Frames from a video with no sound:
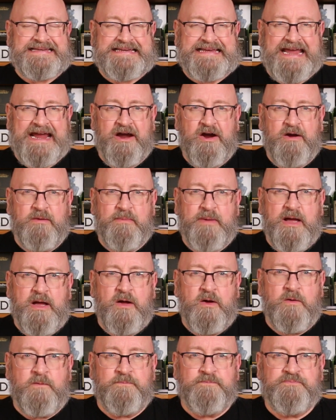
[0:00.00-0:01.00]

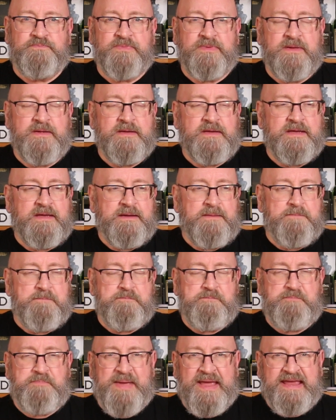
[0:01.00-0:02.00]
caramel,
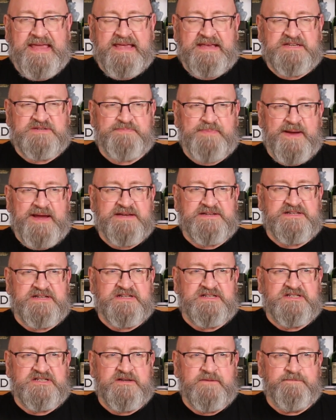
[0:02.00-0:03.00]
baking
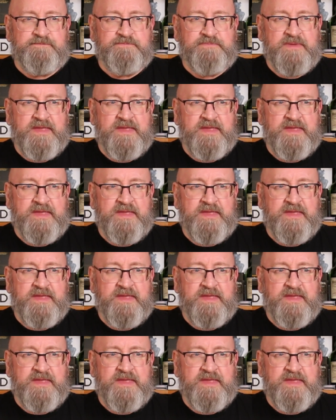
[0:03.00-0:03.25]
spices.